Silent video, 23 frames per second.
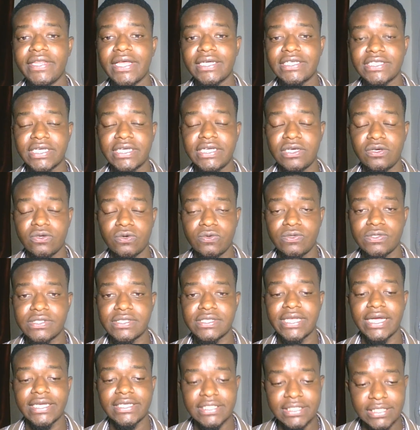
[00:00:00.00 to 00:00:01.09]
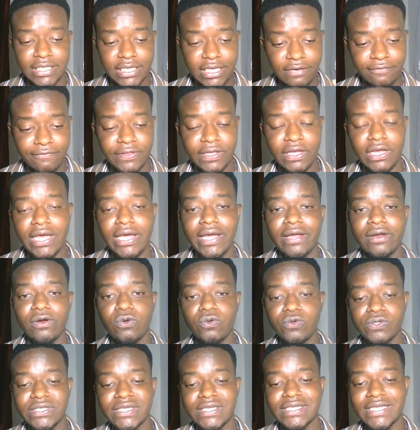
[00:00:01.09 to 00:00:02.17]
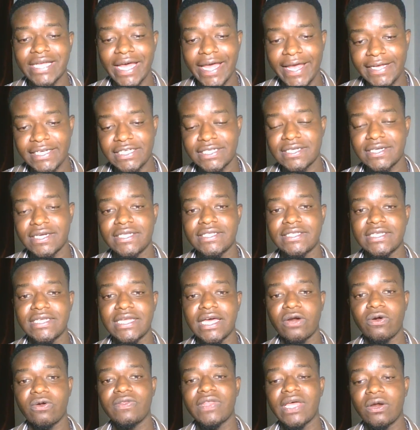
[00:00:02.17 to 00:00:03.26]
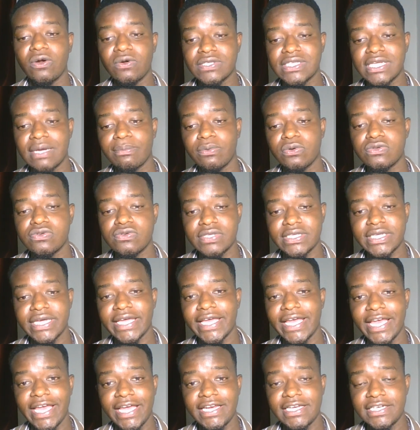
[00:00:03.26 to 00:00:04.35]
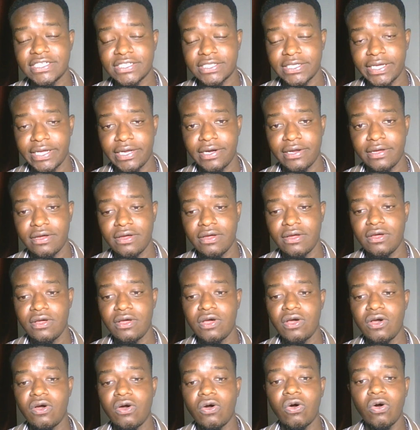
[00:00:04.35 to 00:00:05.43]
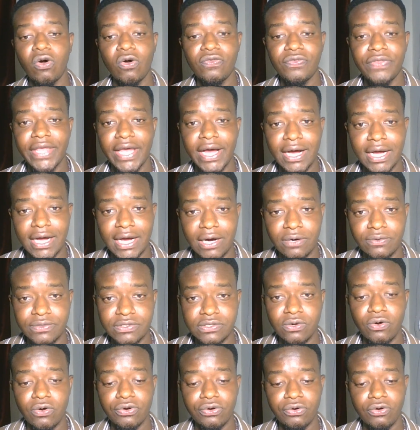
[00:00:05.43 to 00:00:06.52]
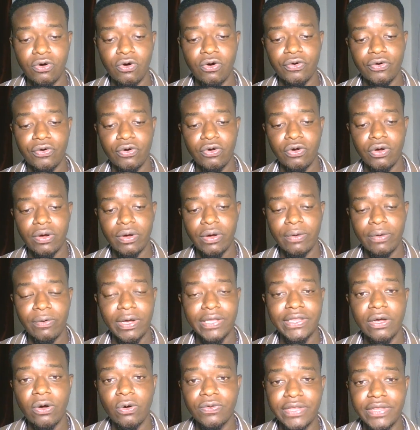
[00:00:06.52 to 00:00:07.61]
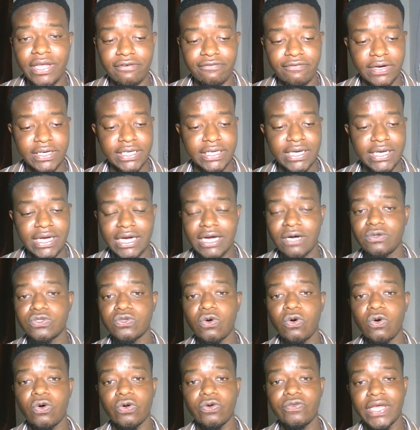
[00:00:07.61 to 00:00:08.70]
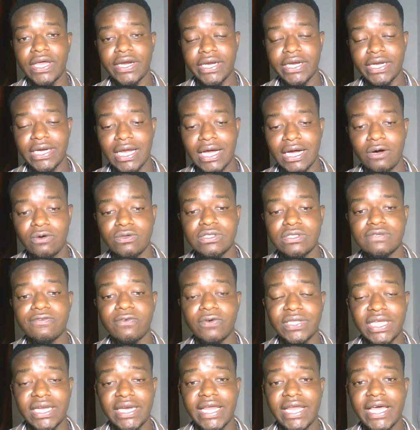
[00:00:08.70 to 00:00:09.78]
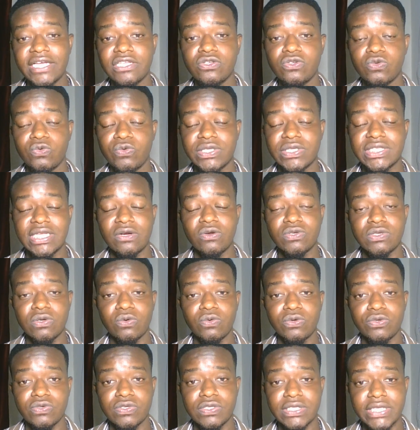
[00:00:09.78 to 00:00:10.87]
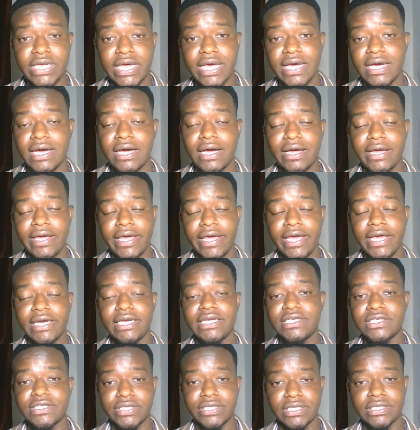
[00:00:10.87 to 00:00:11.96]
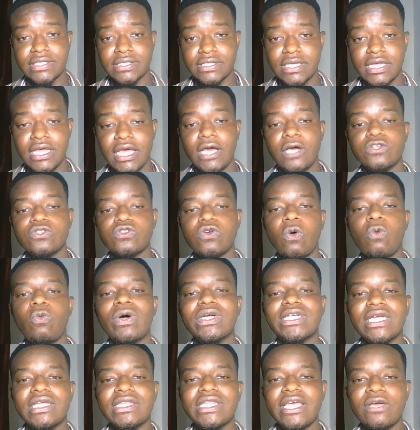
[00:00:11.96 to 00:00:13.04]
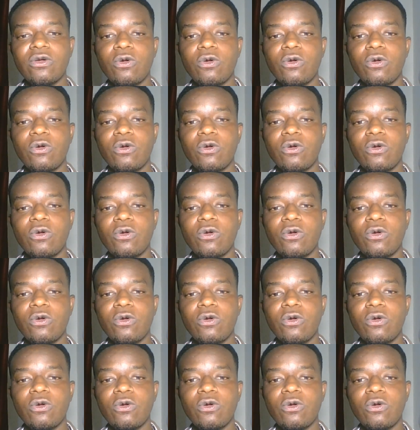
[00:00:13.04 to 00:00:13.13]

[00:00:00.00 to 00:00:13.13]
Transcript: trading rules, that if they lose 8 trades in a row, they're not supposed to take any trade on their accounts, or whether on their funded accounts or on their real accounts for the next 2 weeks. They're not going to take any trades. So what are they